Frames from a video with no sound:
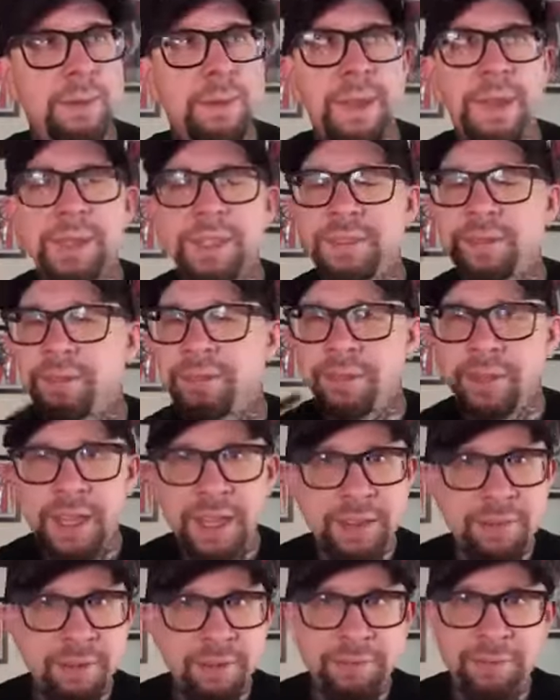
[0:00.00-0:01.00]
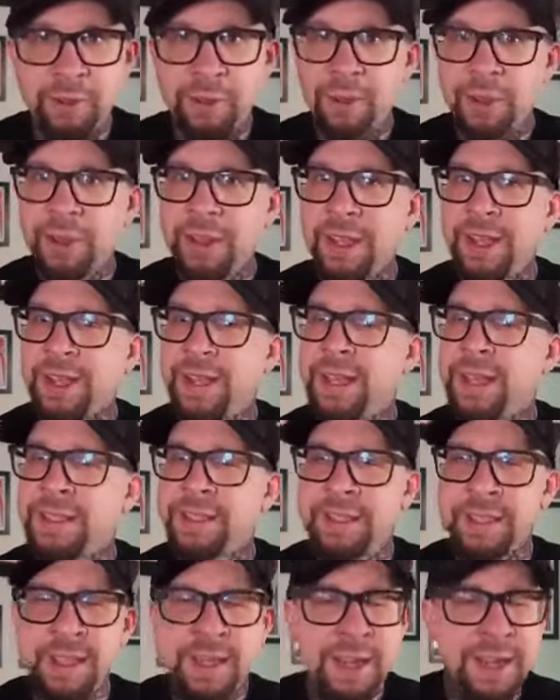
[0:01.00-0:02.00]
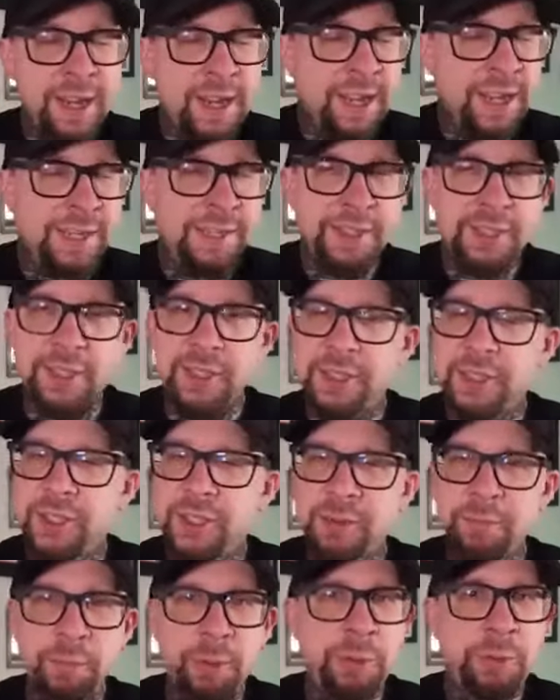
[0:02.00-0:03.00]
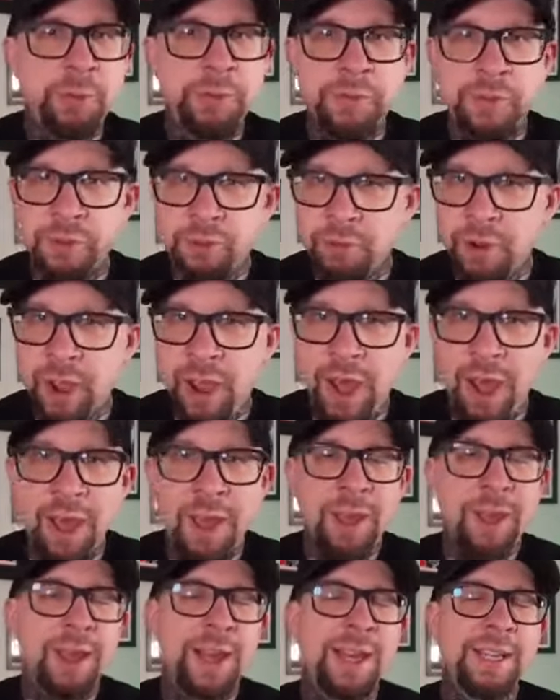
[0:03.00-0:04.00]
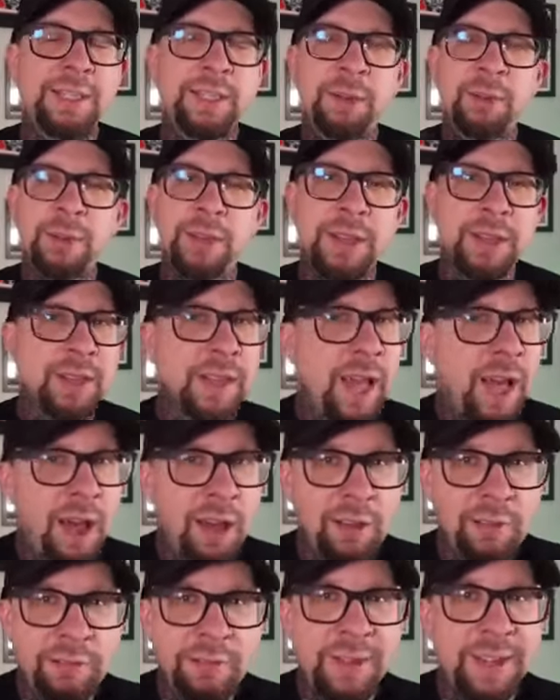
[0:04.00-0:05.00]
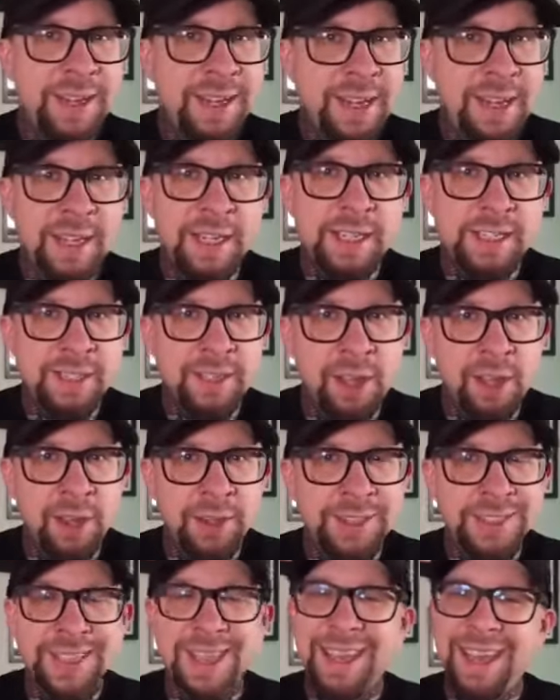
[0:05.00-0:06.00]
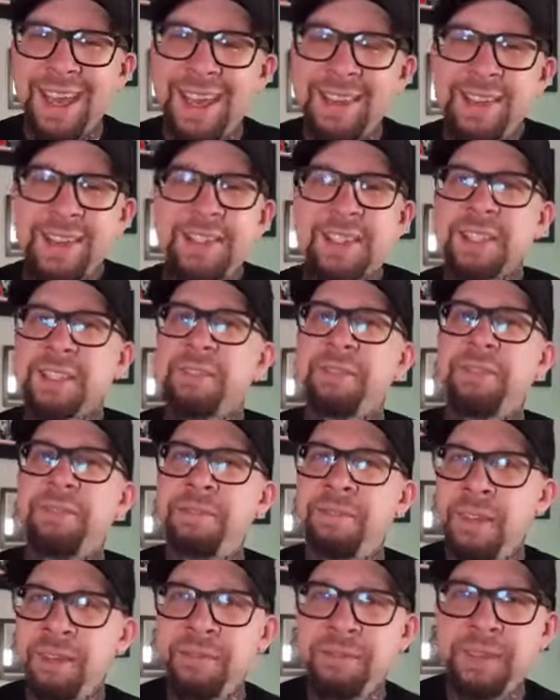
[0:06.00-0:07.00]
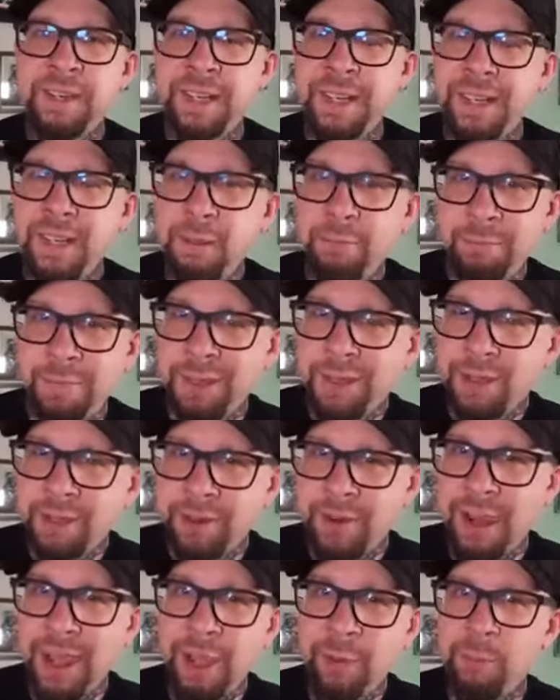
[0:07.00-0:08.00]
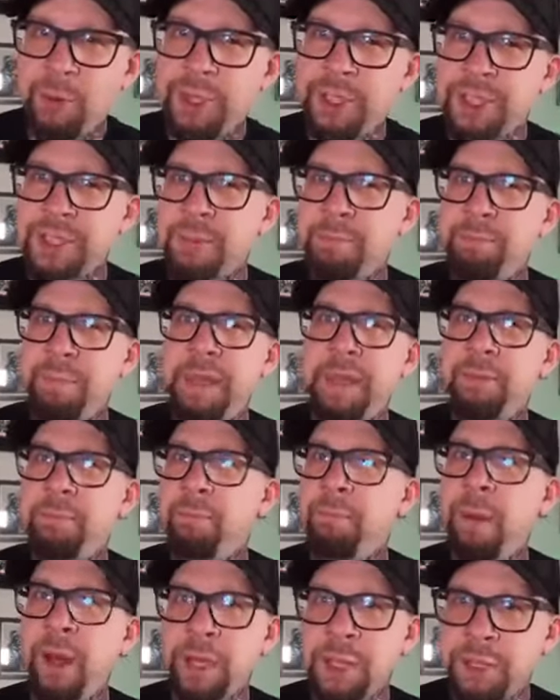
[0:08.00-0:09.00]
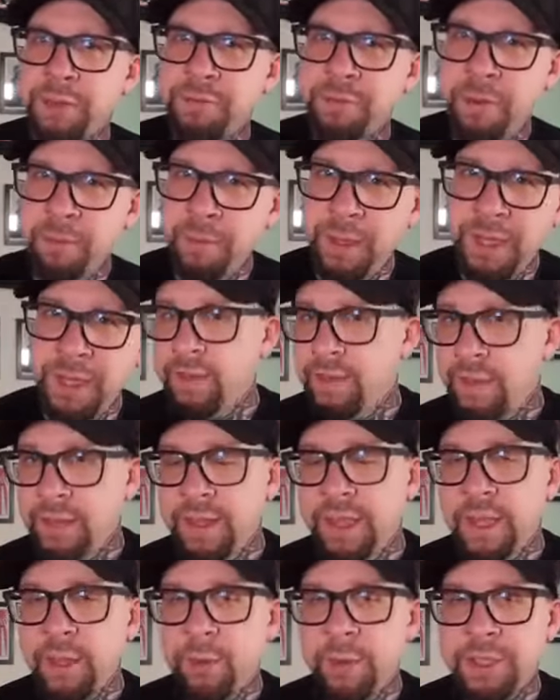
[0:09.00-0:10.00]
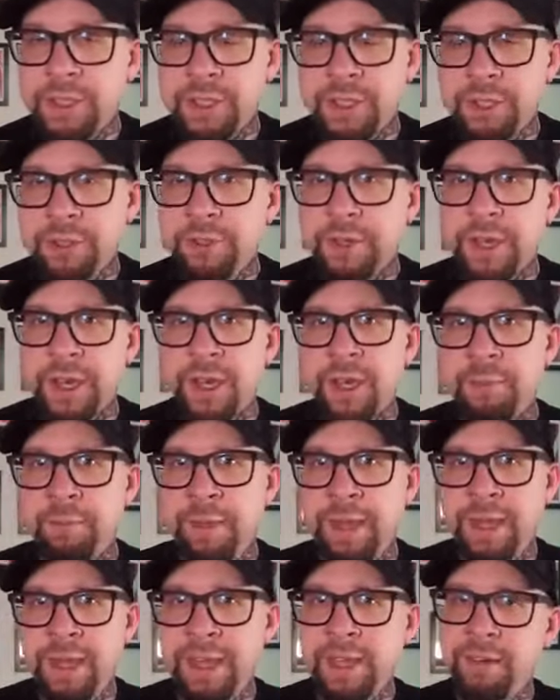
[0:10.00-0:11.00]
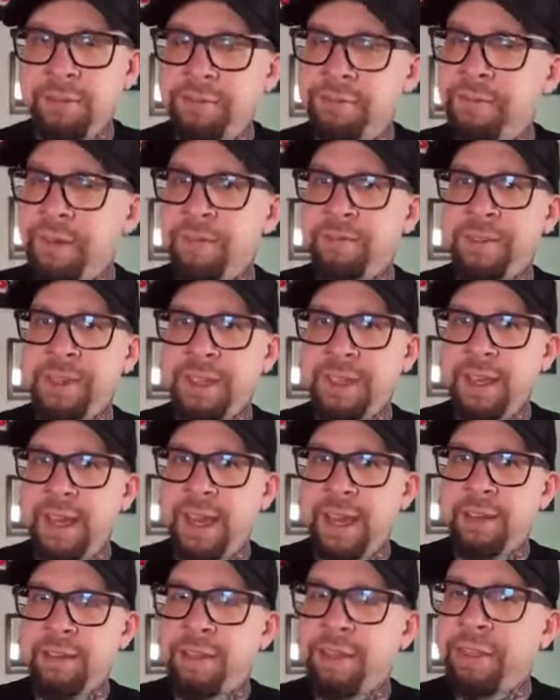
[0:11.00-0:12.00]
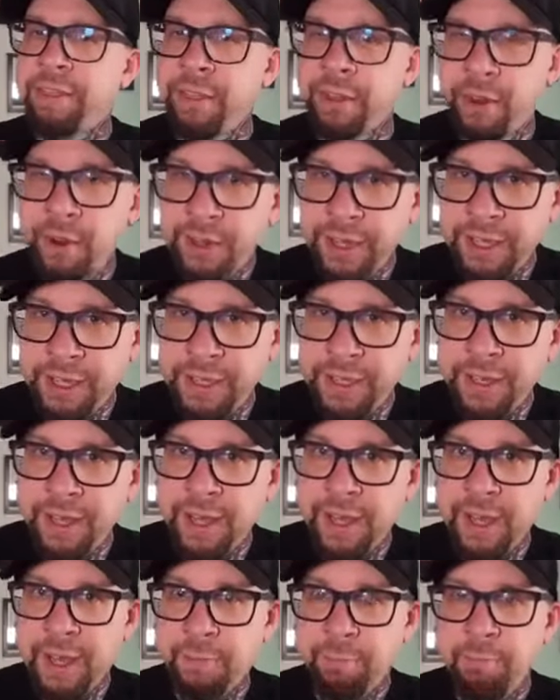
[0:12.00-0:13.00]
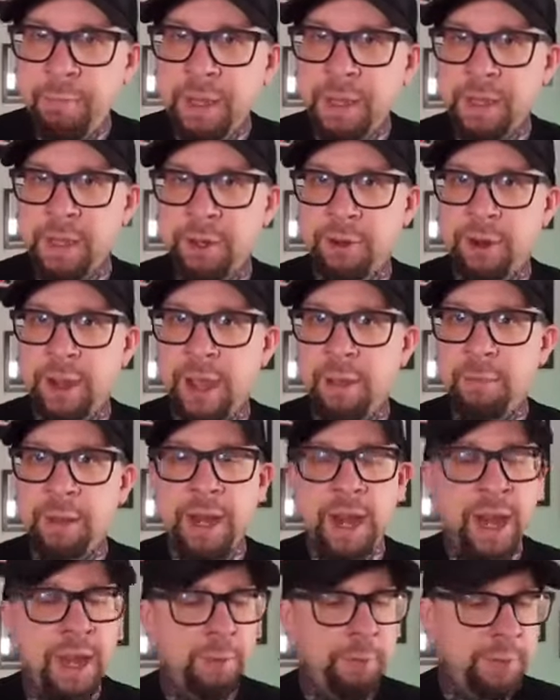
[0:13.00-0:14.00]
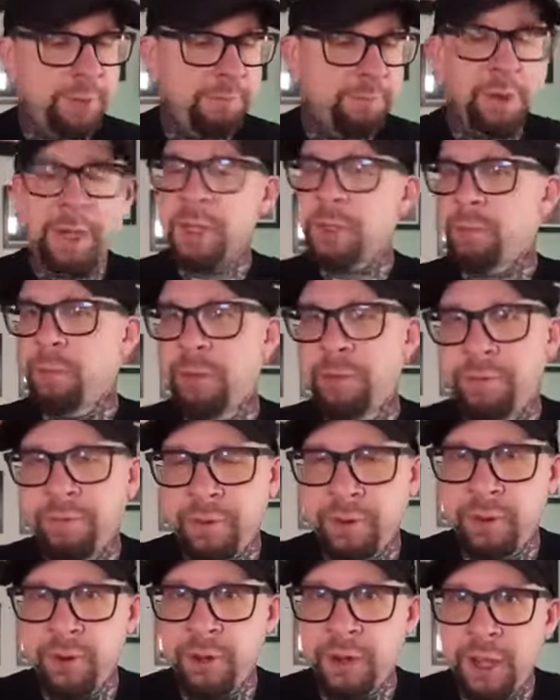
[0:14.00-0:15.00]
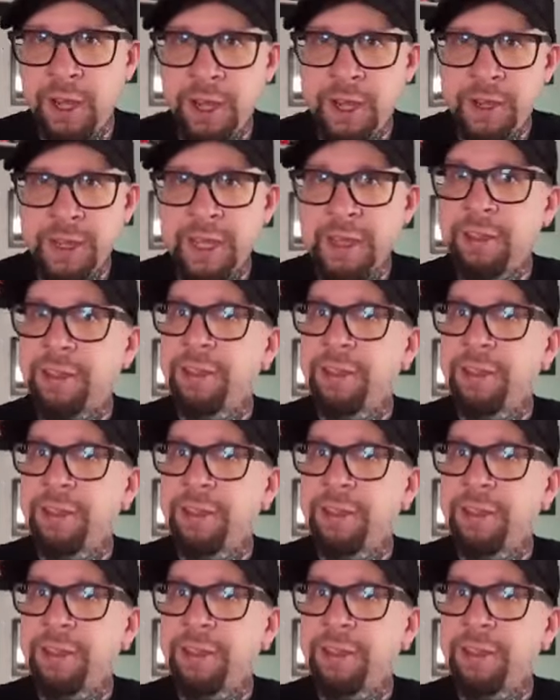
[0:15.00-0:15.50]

It's flavorful. It's a nice, smooth draw. I don't love Nick salts, and this is 50 milligram, which is a bit much for me. The liquids do come in 50 and 30 milligram, and I would much prefer like